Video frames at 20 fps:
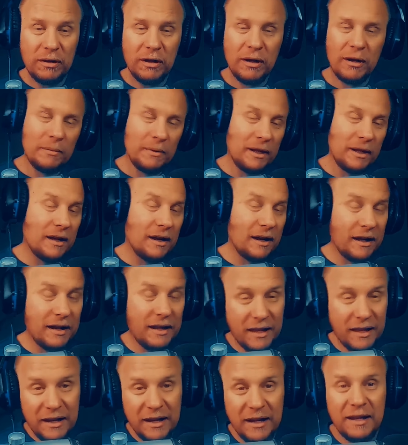I mean, I
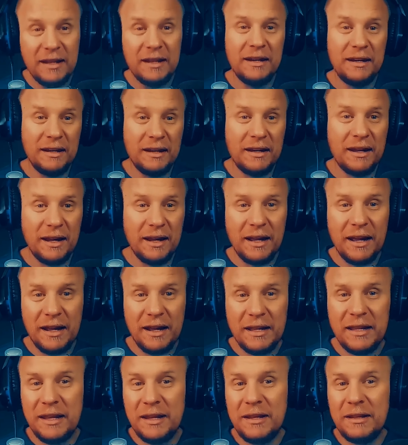get it. I
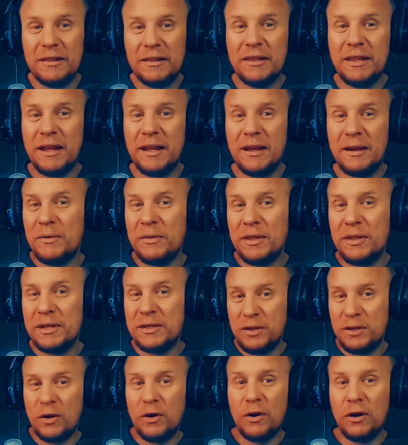get the
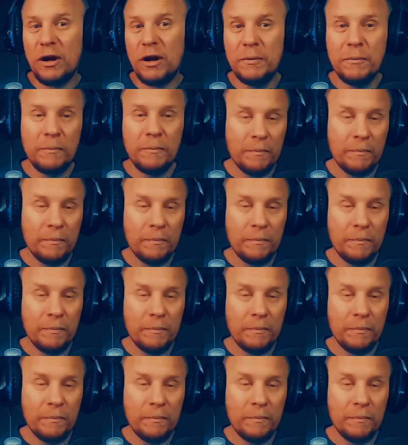turnoff.